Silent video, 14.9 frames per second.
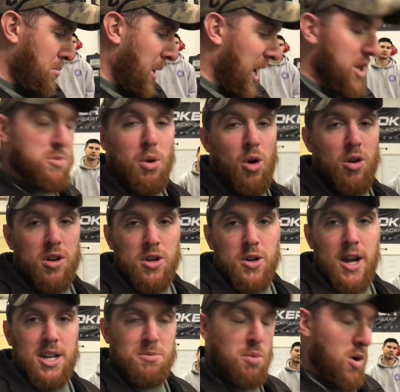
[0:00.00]
bash bar or
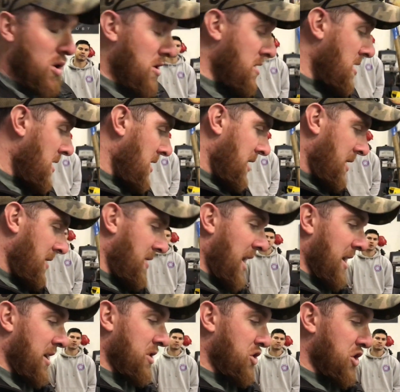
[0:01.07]
crash bar
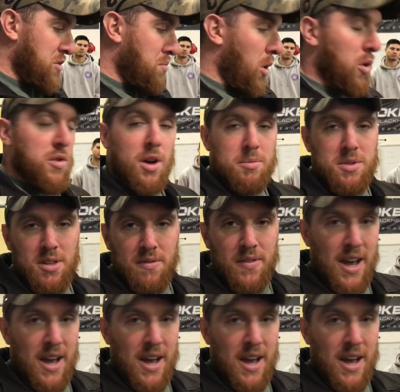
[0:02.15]
that can just bolt up to the